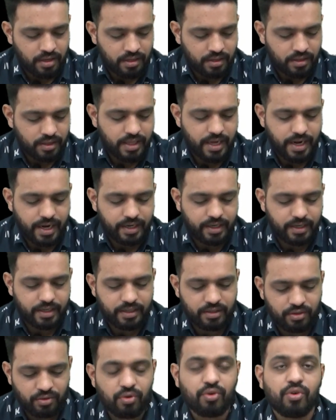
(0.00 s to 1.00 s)
that in
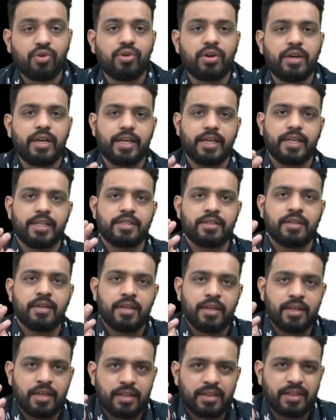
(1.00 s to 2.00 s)
old age
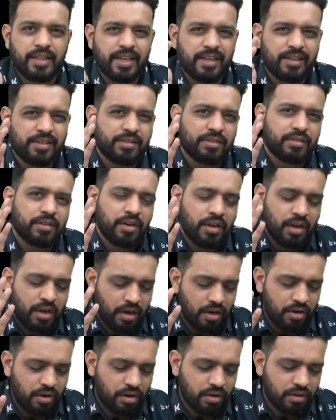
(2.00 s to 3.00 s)
there is a
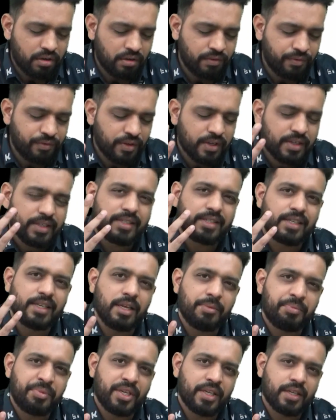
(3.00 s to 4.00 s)
lot of
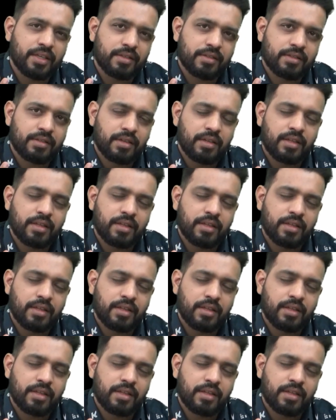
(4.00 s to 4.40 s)
sleepiness.